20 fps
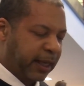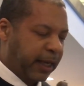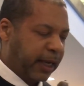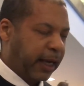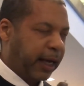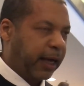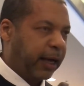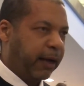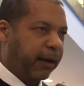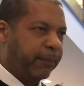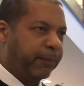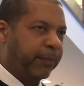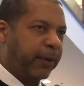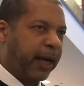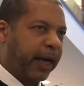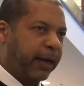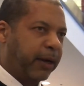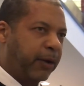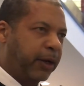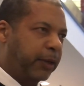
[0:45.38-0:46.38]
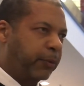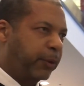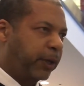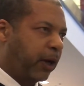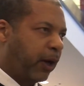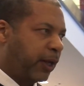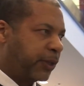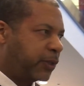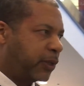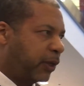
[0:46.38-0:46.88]
I would
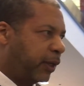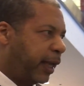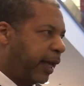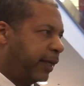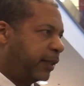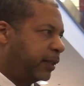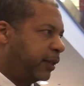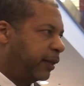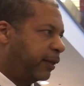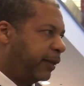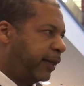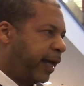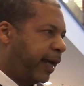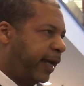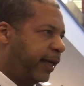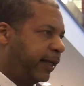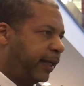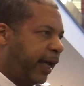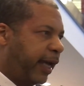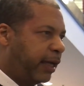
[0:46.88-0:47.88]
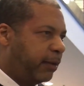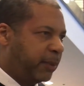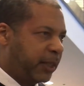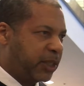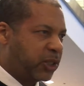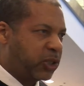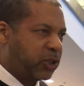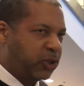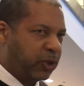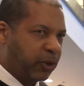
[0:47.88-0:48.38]
also like to thank Amy
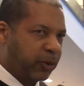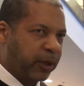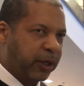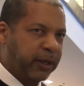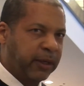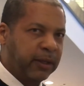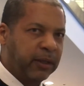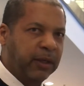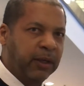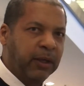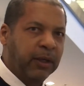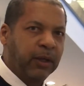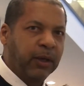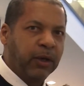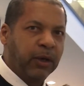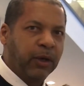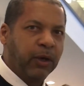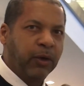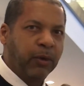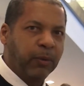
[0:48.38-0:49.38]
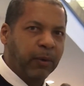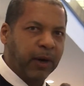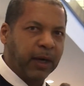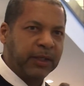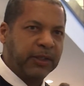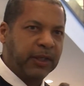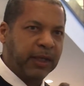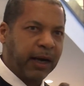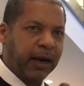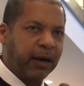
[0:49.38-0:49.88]
Stewart, who
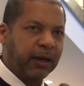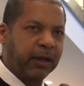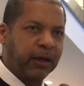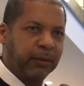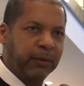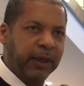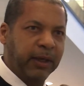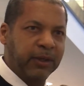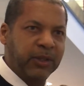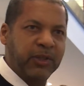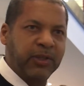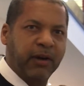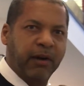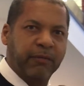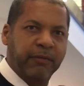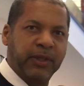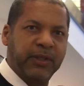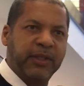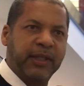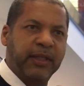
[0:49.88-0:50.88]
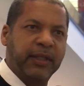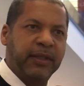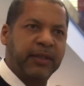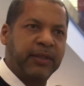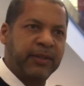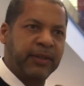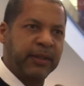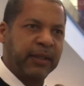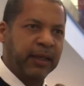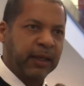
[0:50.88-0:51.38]
works in our career services,
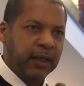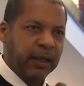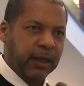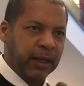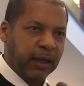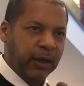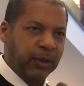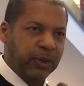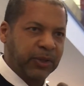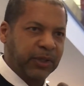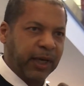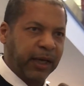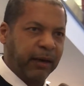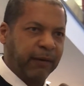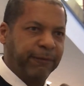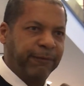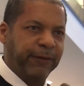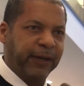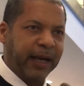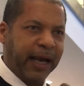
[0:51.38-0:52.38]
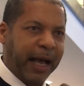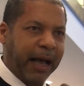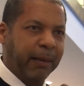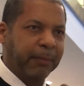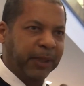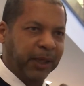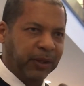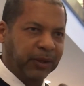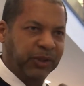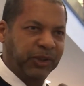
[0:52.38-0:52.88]
who's done a
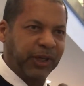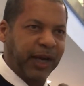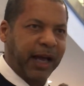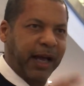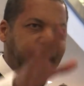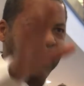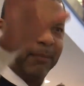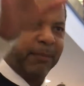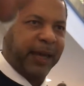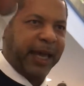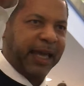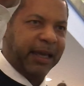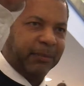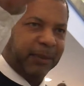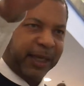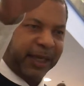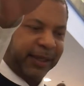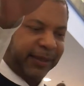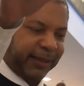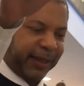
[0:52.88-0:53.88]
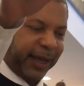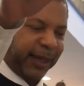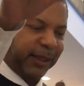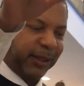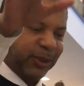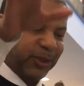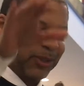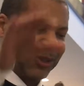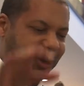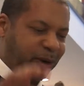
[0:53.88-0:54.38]
phenomenal job. Amy, thank
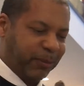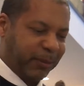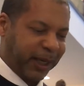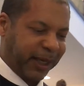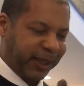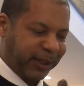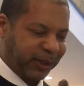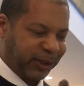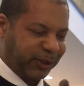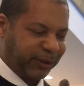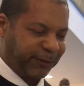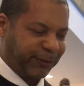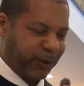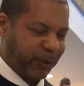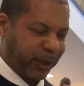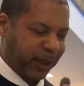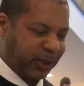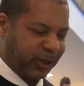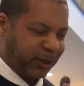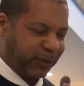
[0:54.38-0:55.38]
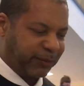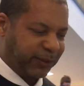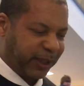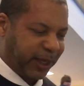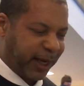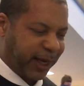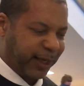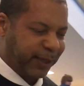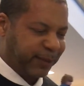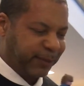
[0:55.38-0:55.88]
you so much for what you've
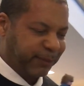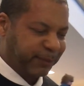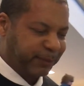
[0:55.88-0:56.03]
done.